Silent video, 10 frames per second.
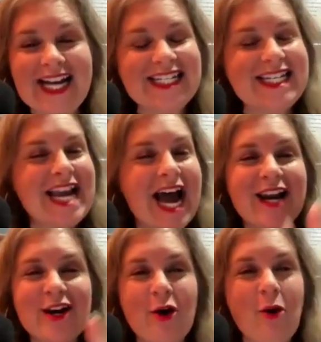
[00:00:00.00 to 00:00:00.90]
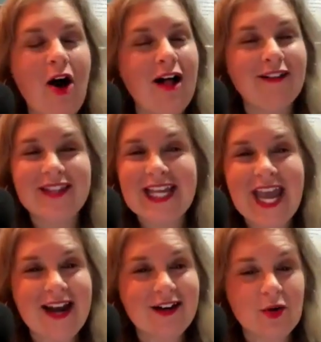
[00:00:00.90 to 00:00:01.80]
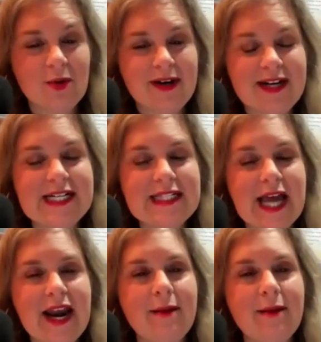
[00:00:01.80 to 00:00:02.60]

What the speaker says: I did not know all of the categories.